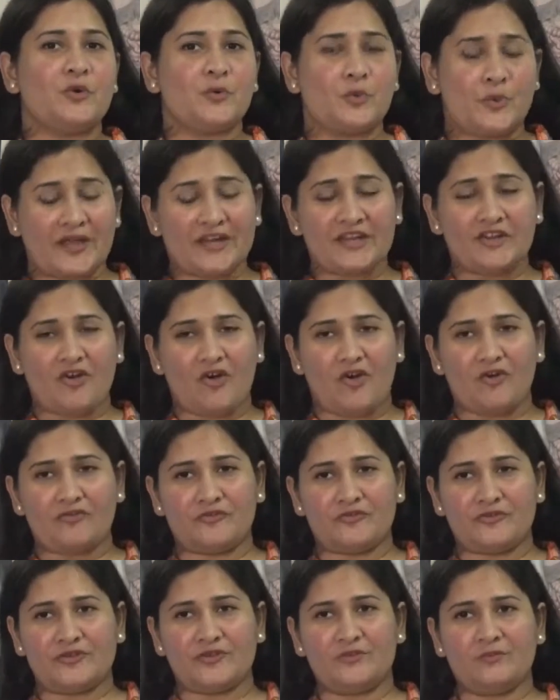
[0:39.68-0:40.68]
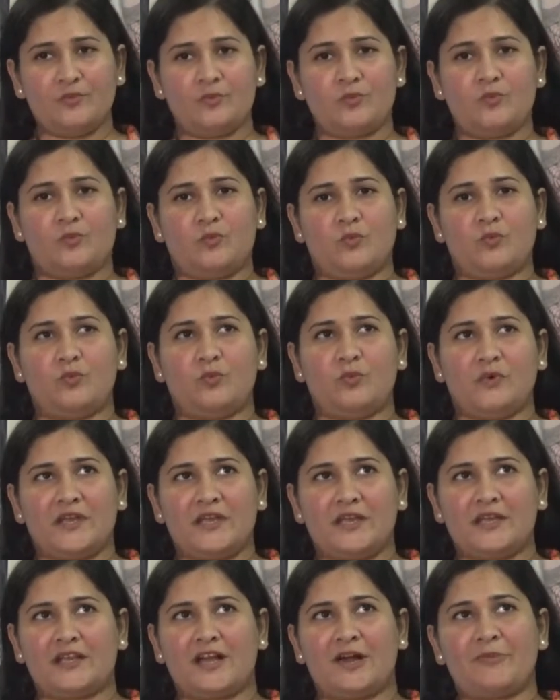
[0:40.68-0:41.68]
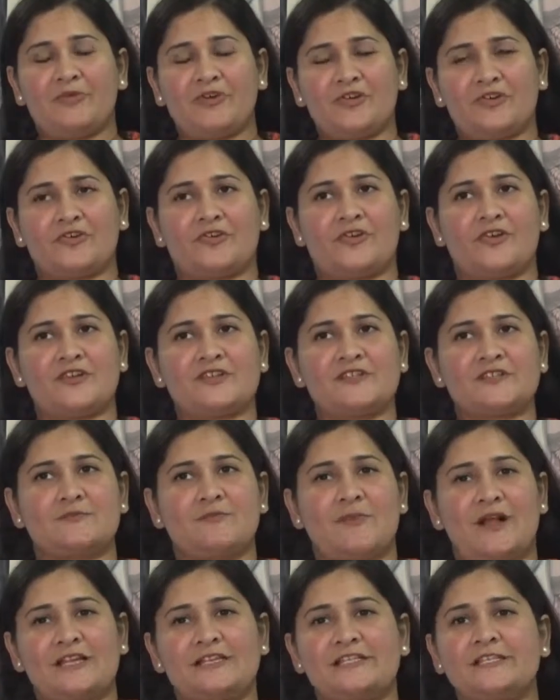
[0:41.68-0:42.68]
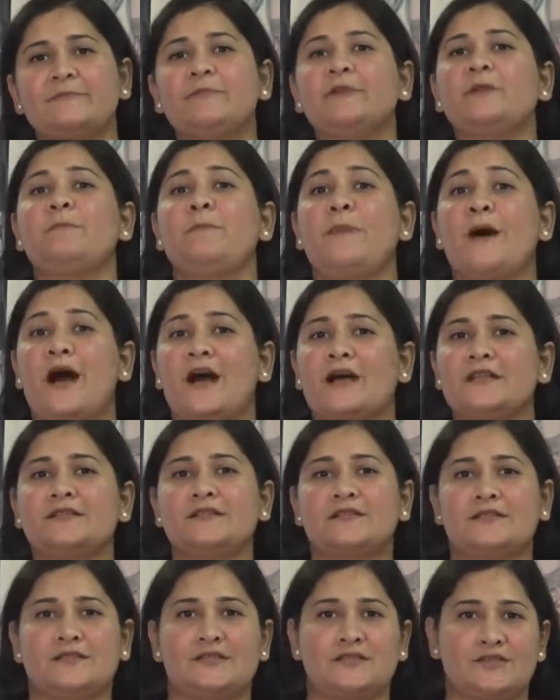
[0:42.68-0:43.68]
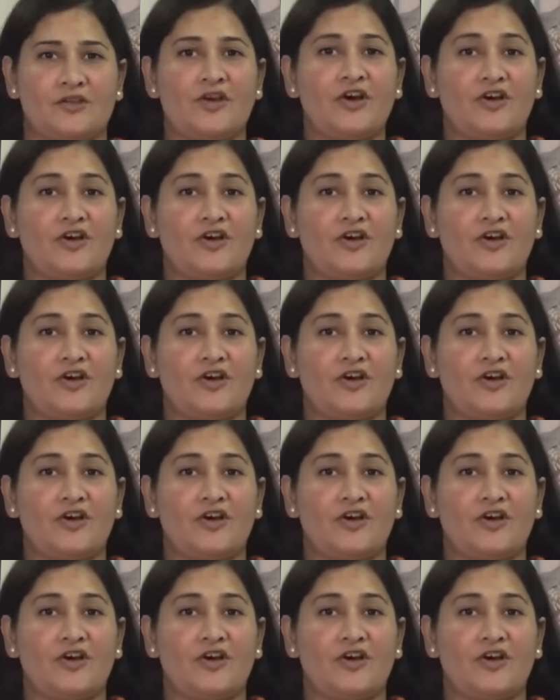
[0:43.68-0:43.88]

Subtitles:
very often we come across multiple parts